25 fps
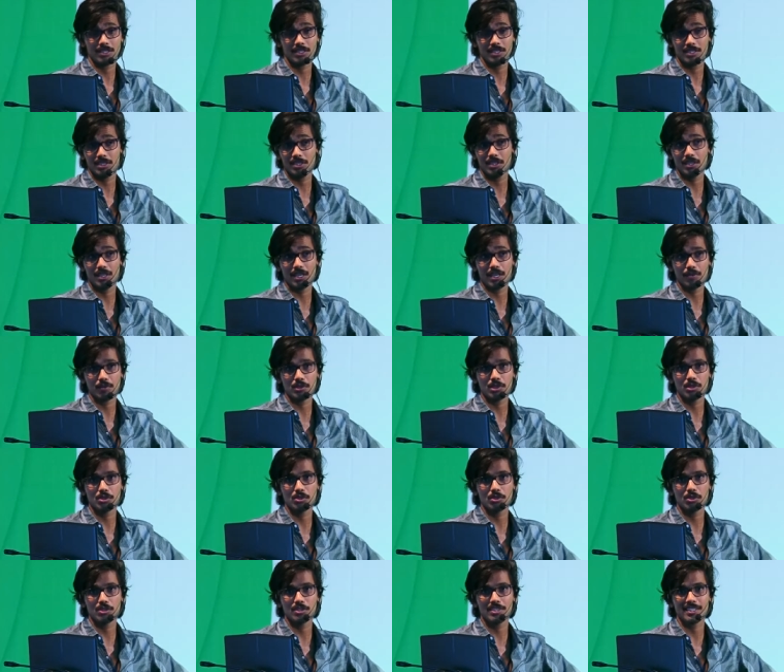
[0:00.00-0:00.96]
she always
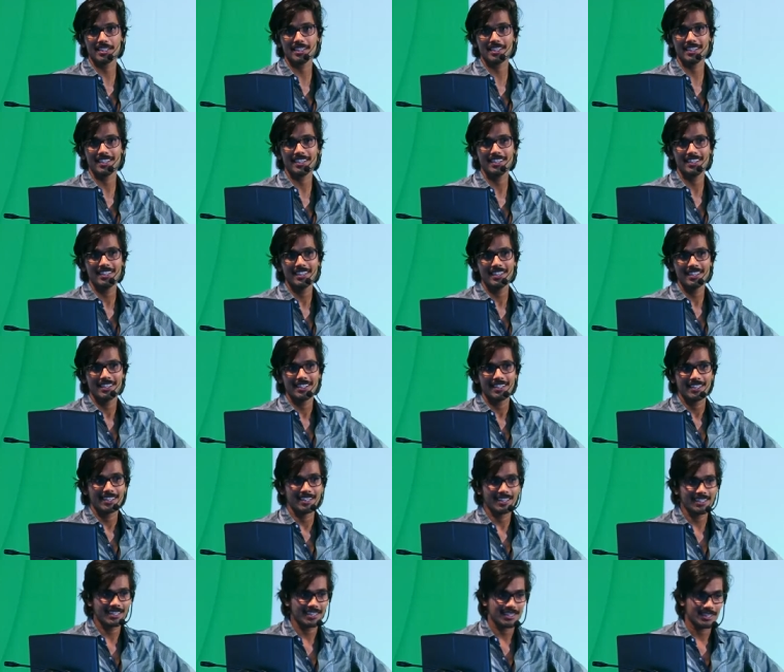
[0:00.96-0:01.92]
used to say,
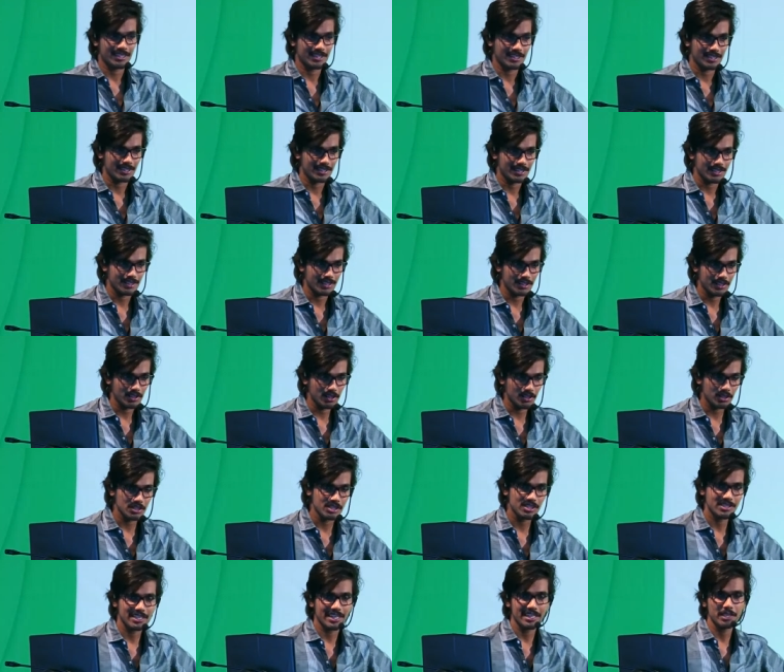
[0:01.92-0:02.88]
uh,
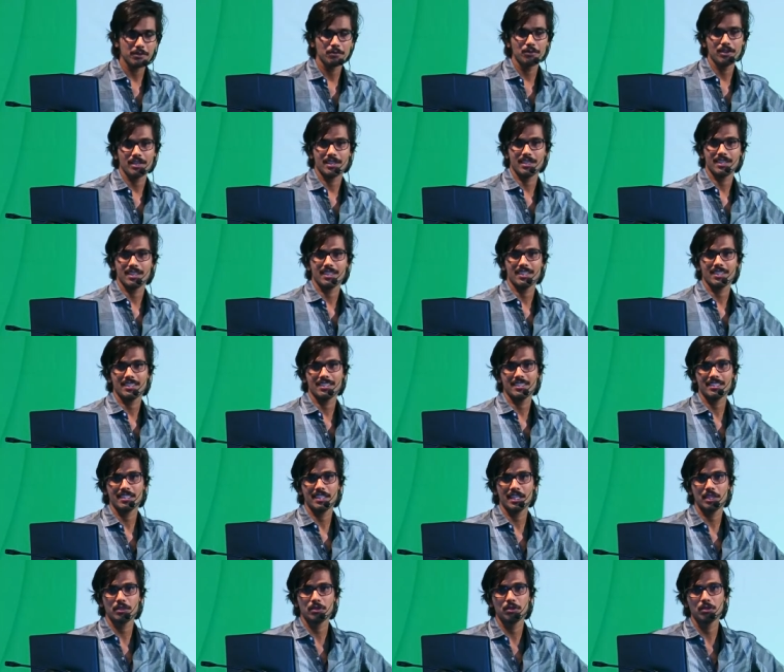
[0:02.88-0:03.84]
no, study well,
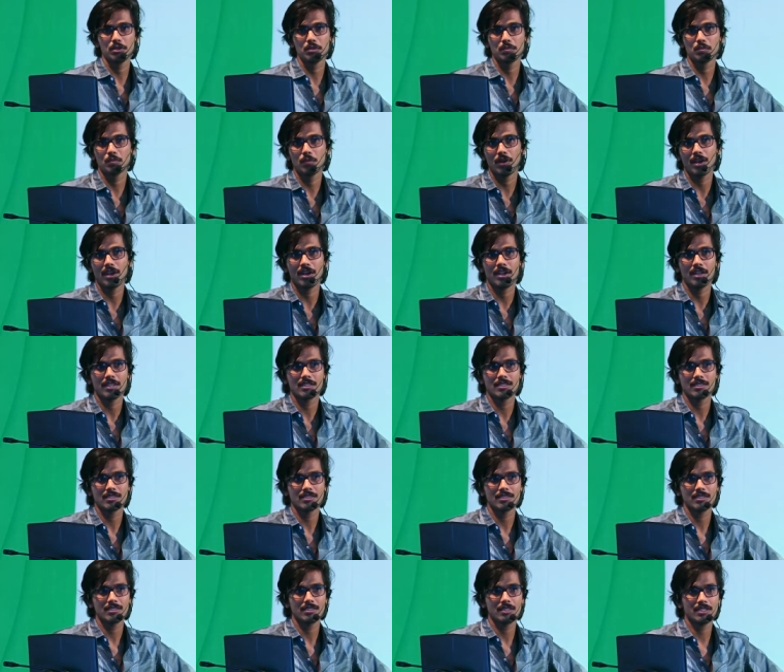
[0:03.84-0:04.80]
get good
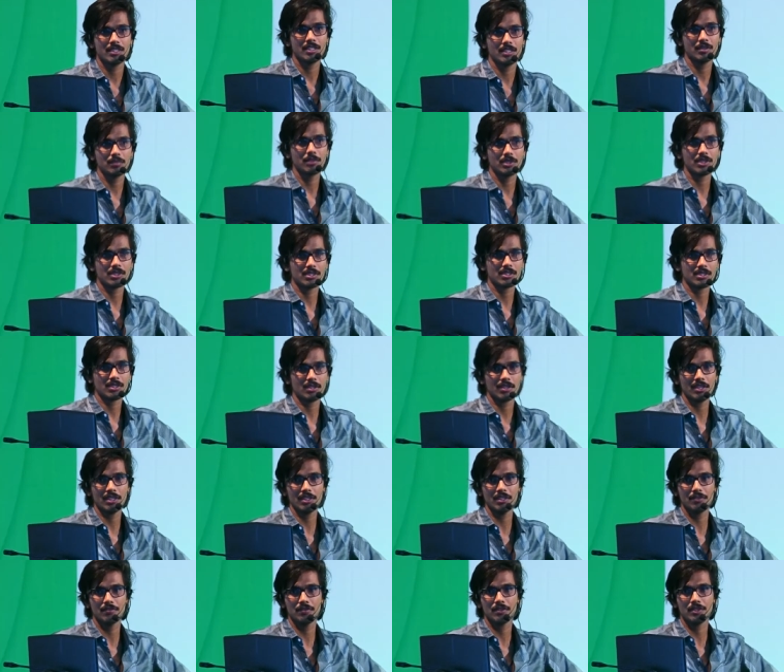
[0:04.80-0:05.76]
marks, uh, because
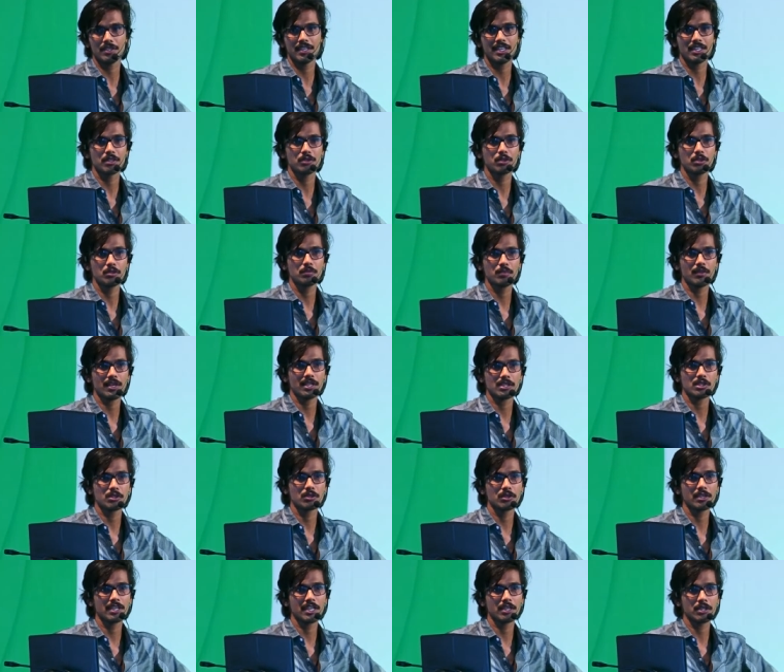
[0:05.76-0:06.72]
only if you get good
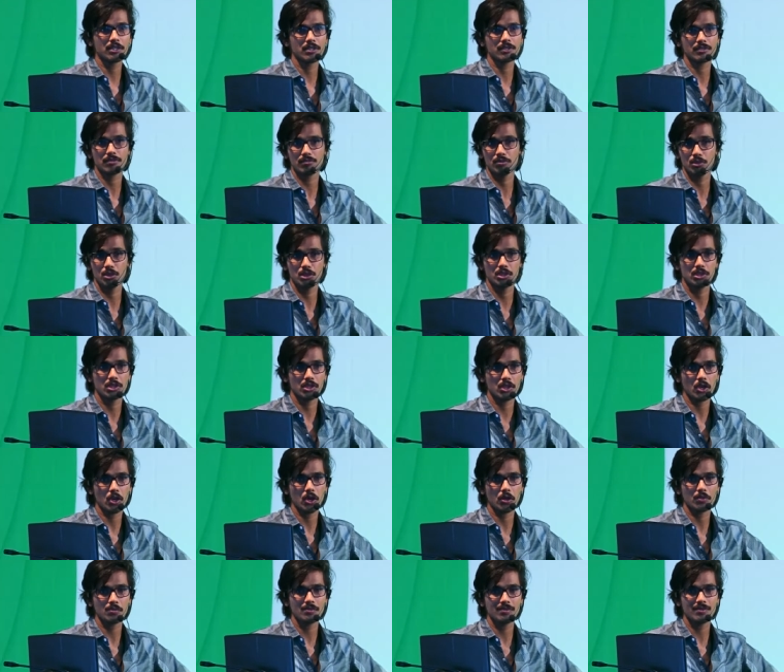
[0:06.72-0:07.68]
marks, you get good
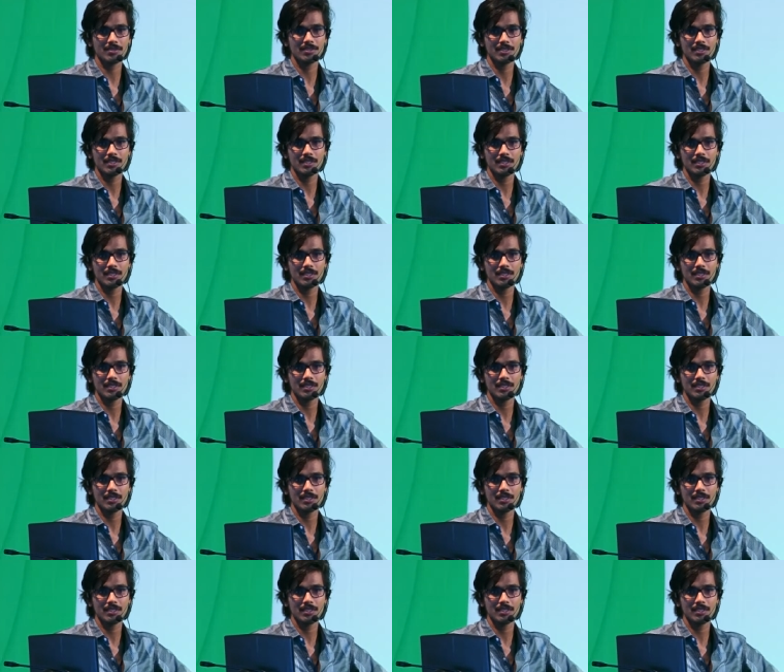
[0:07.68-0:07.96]
jobs.